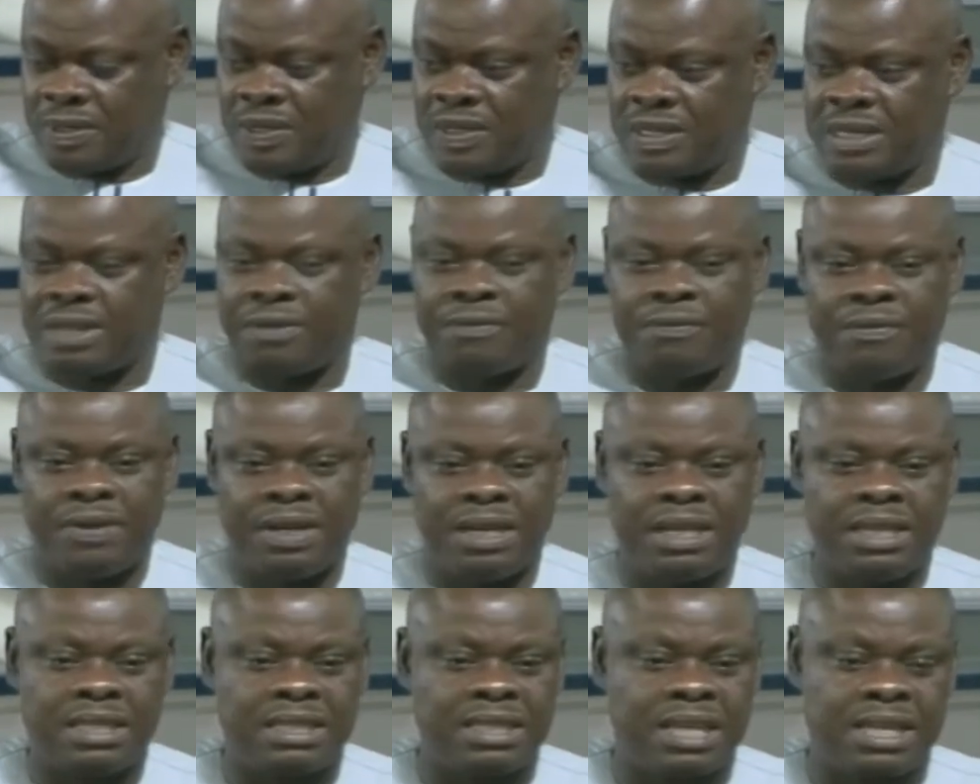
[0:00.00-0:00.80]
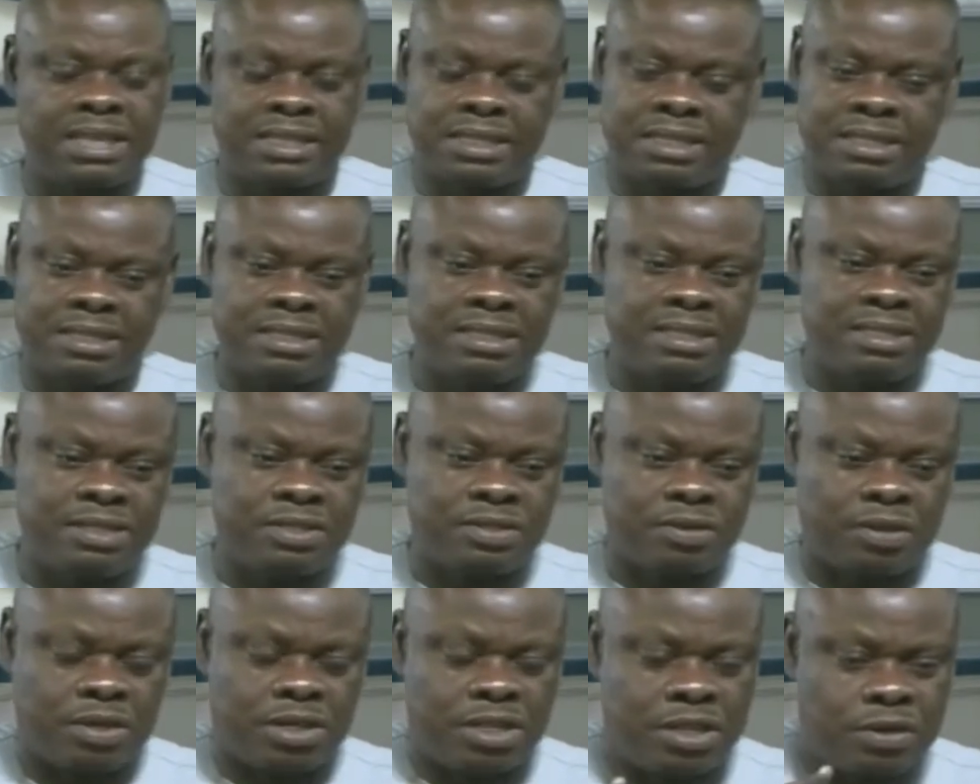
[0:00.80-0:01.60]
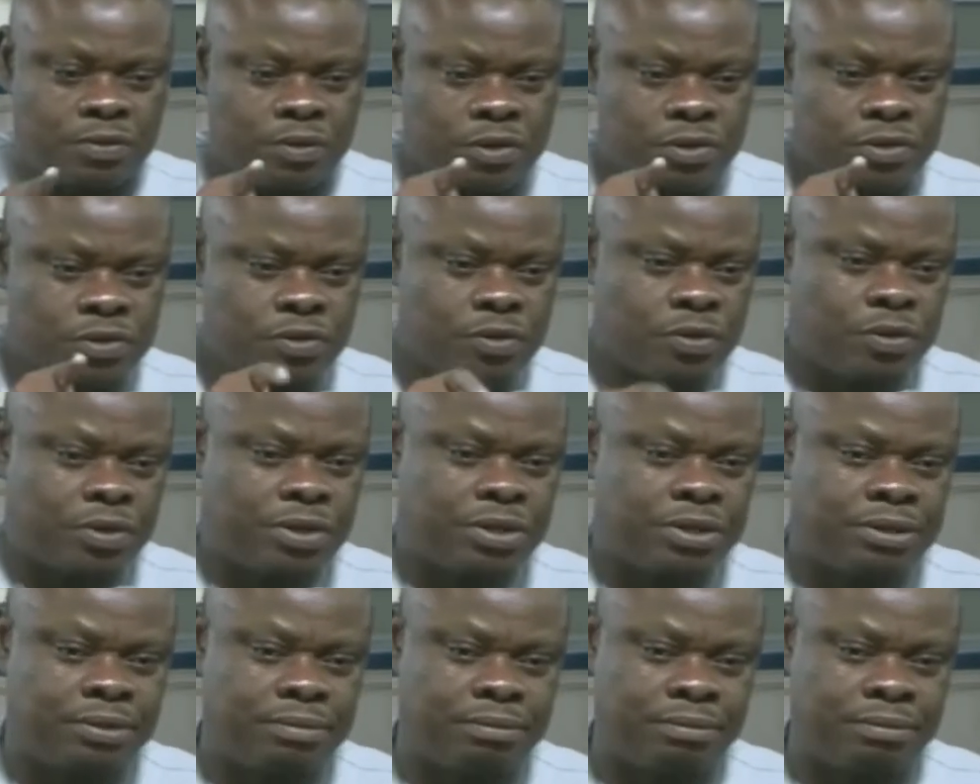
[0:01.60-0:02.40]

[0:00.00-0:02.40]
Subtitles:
the villagers thought he was joking.